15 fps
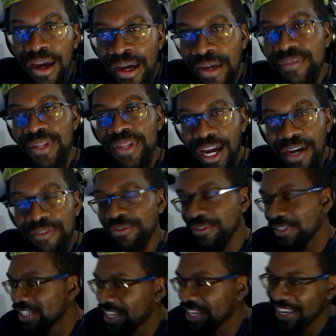yeah,
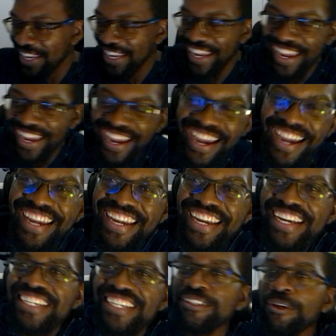laughing.
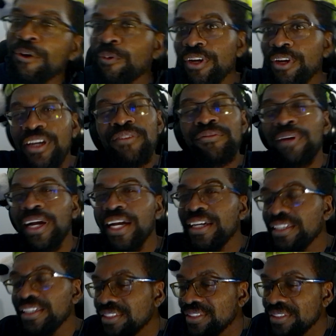So we're going to
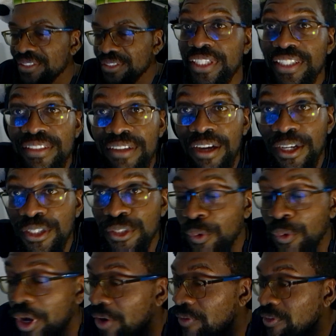find some
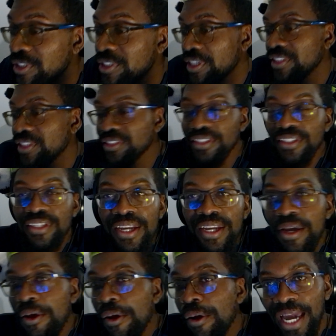TikToks, whatever, just to
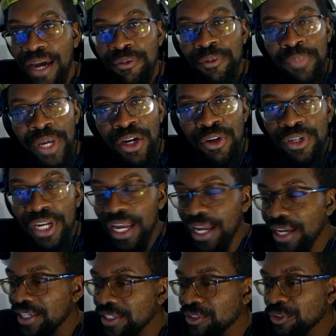say have a better
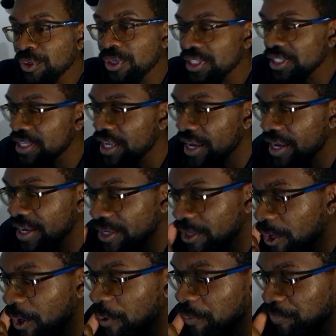day, enjoy the day,
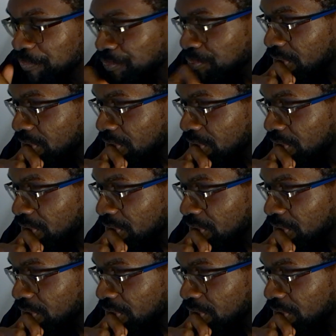you know?